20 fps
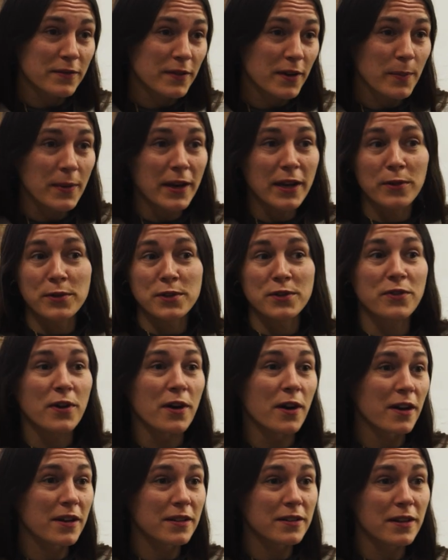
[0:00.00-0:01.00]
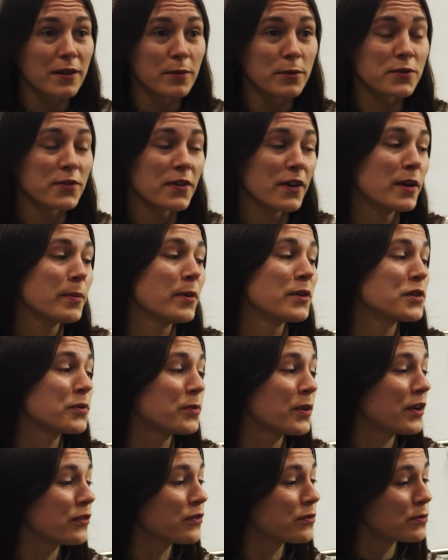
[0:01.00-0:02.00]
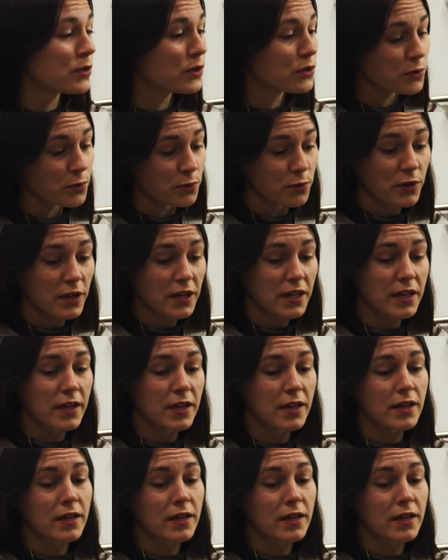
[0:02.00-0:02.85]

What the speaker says: I made lots of art. I was very much away from the jewellery